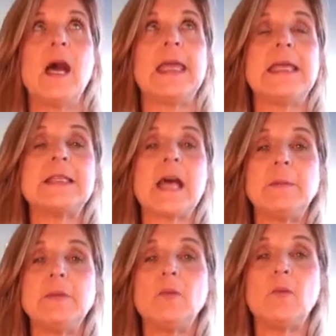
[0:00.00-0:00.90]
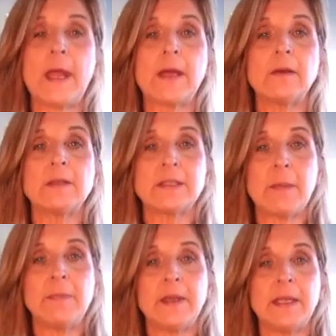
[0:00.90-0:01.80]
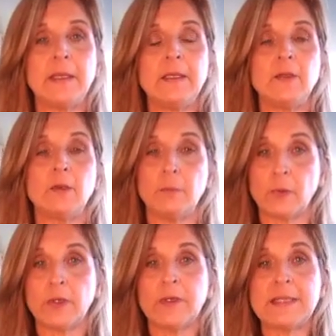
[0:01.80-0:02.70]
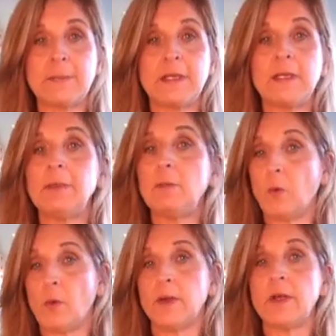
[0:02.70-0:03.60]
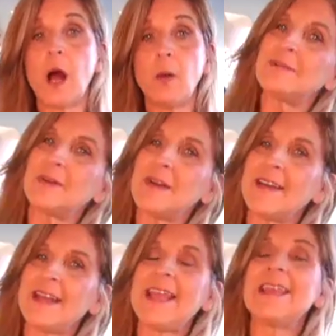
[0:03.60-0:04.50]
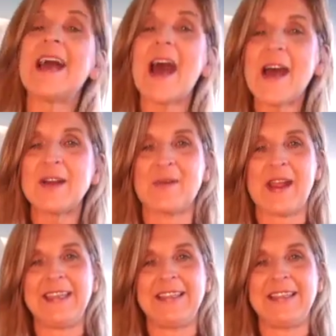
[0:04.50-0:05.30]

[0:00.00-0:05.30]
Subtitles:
anytime you wear something, you're embroidering something to be worn, always put on a cutaway